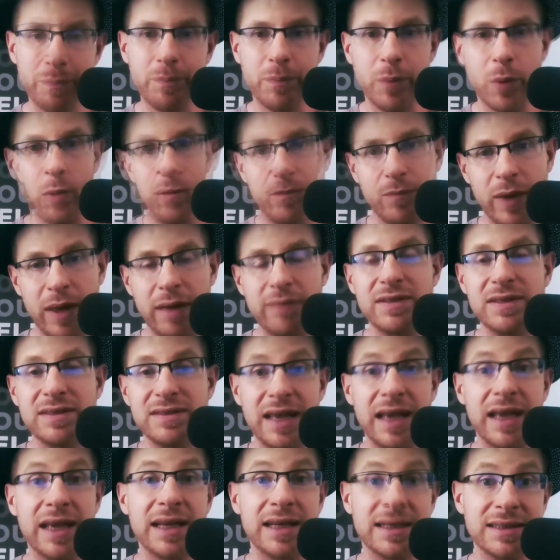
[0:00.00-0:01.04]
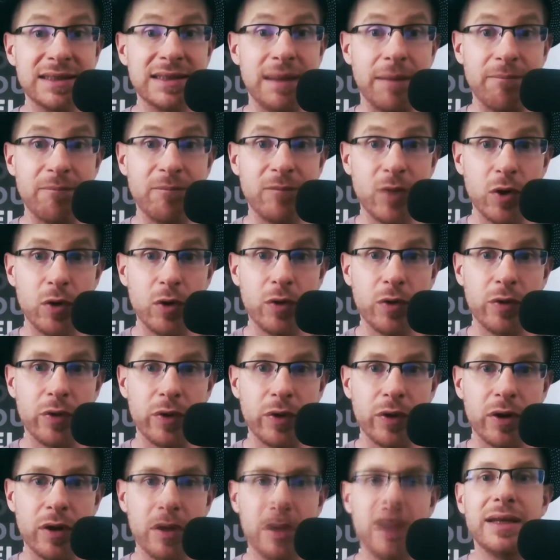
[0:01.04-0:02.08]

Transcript: But we have to take it a step further.